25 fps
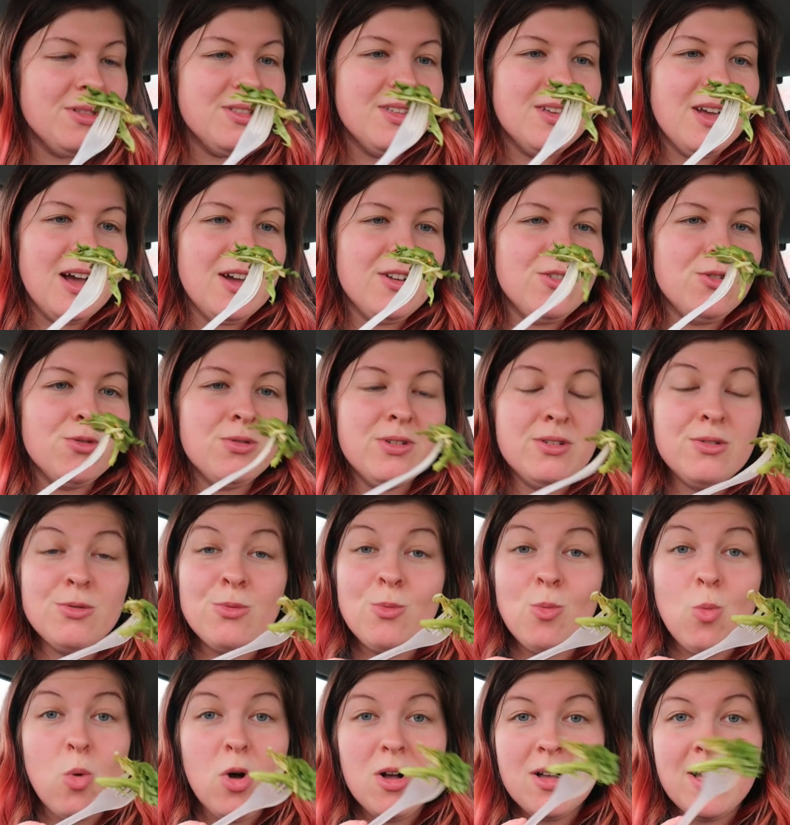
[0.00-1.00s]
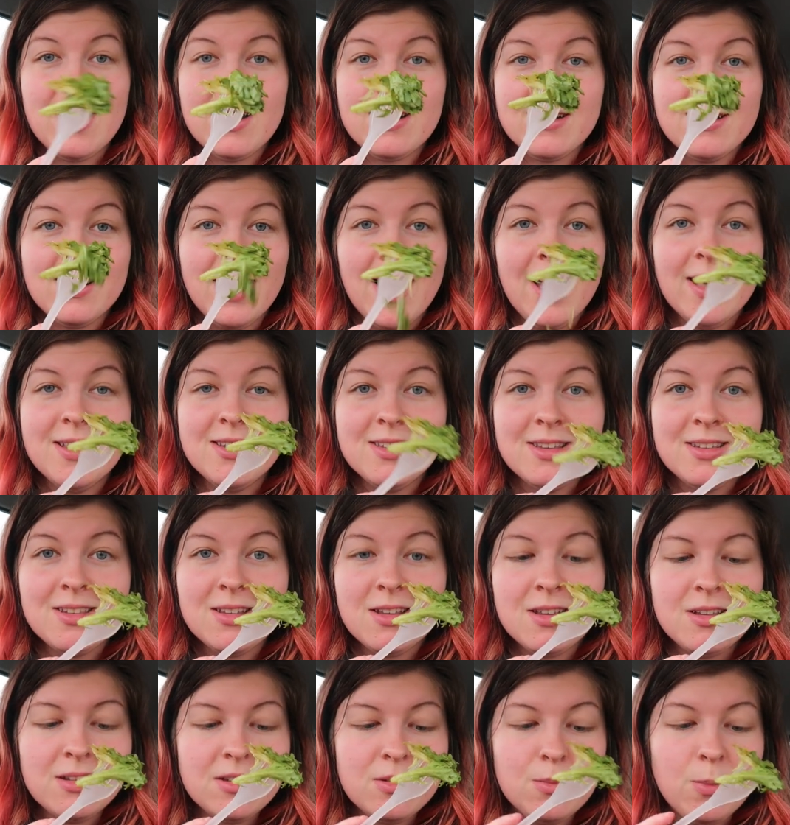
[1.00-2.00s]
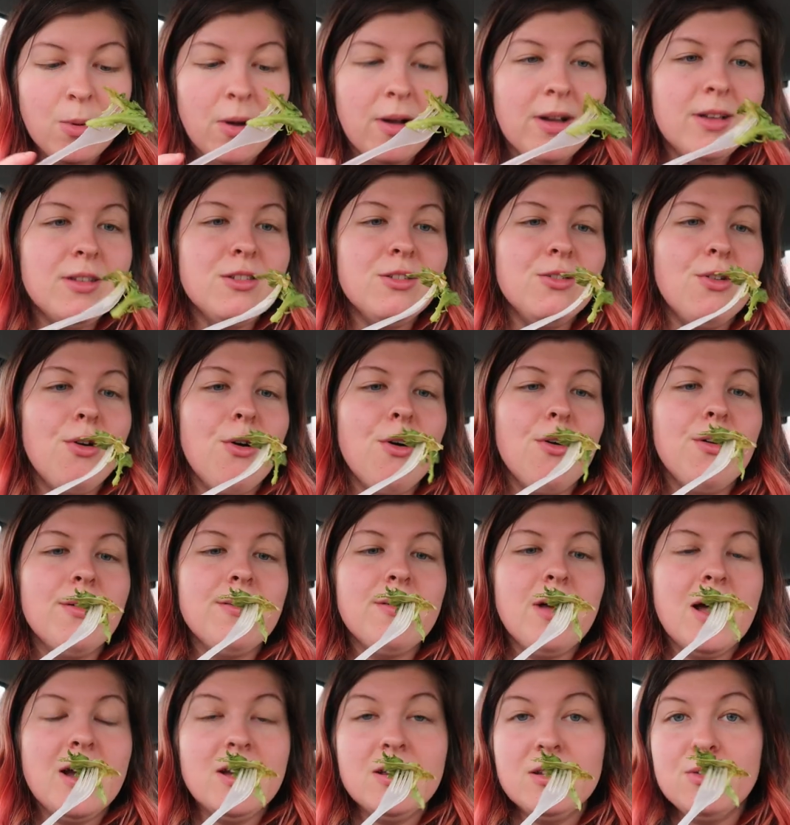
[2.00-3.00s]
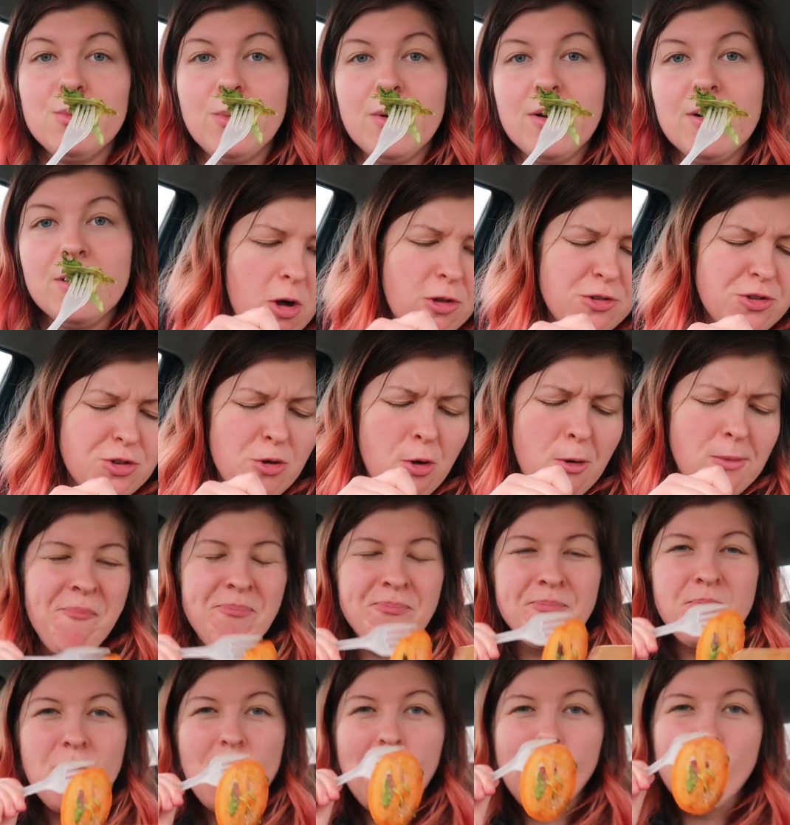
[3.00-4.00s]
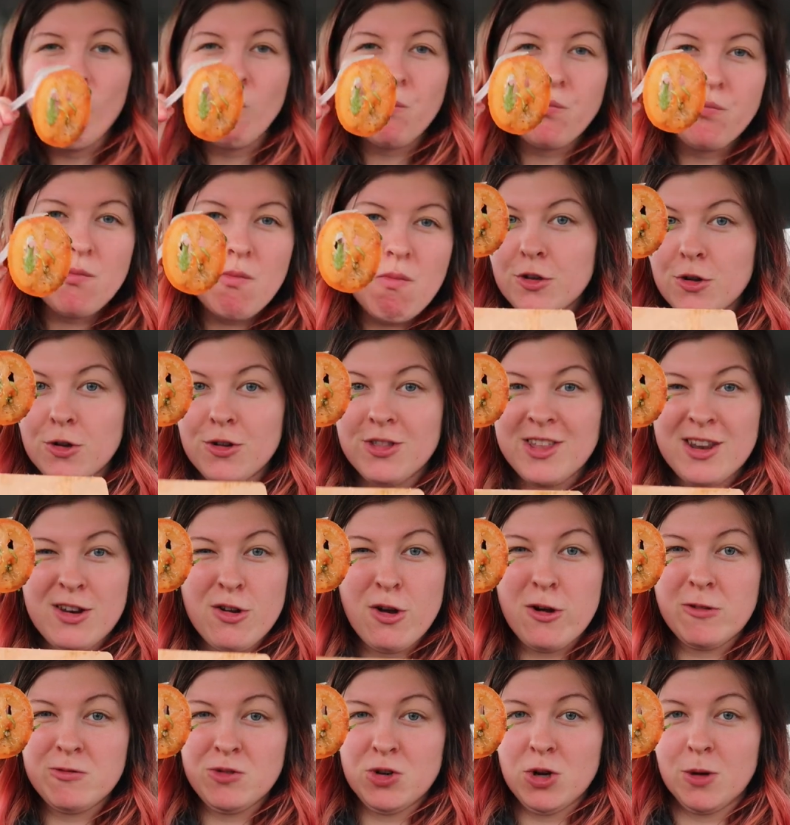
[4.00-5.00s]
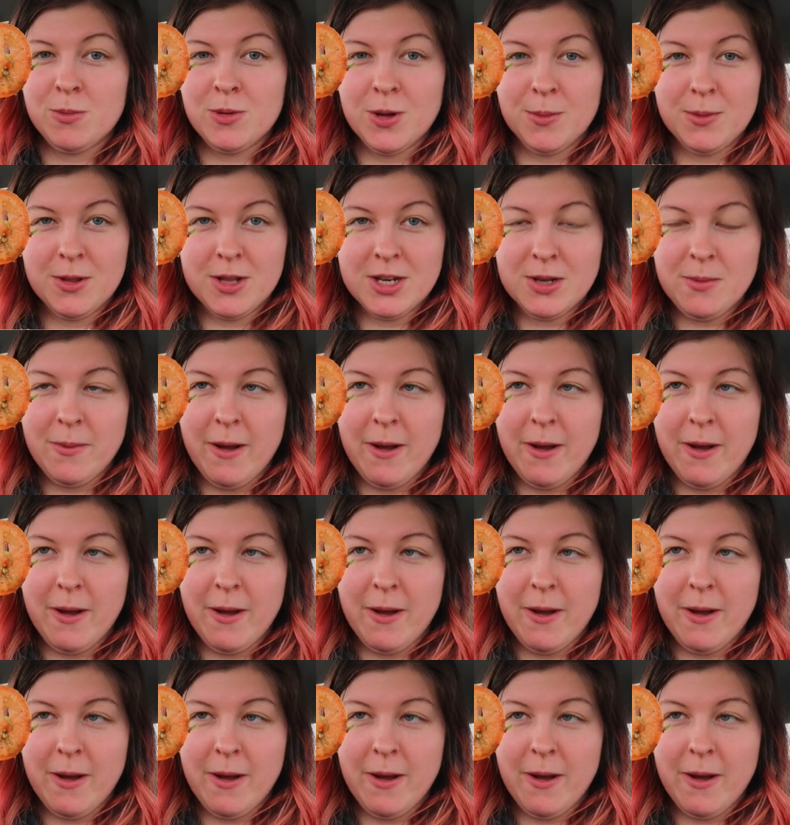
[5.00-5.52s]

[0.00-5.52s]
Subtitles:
but I don't know what kind of lettuce this is, but it's not iceberg. Also, could they not have chopped up the